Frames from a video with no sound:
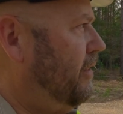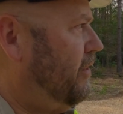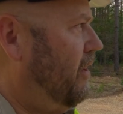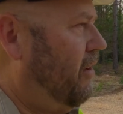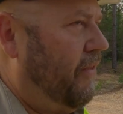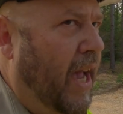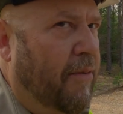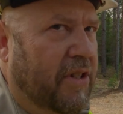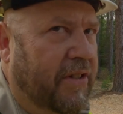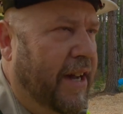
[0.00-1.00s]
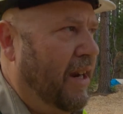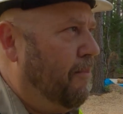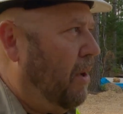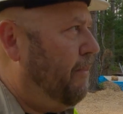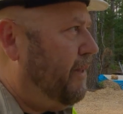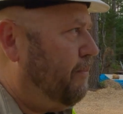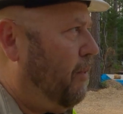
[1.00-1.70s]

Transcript: So that was done on purpose,